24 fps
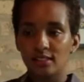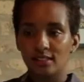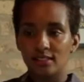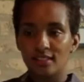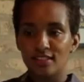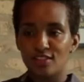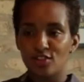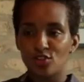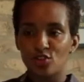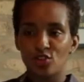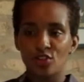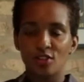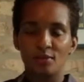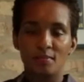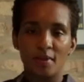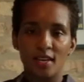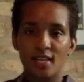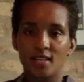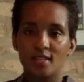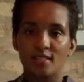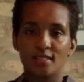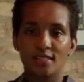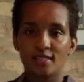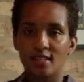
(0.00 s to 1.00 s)
this just
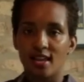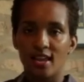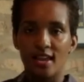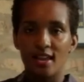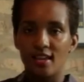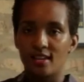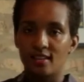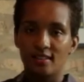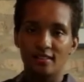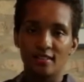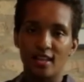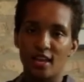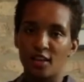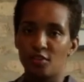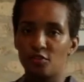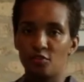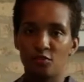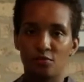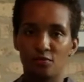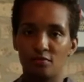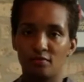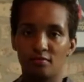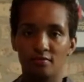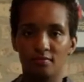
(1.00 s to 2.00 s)
makes life
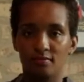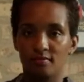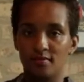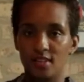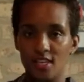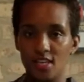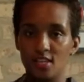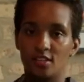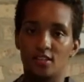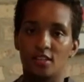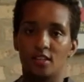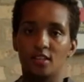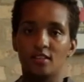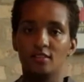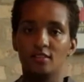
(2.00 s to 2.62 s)
easy,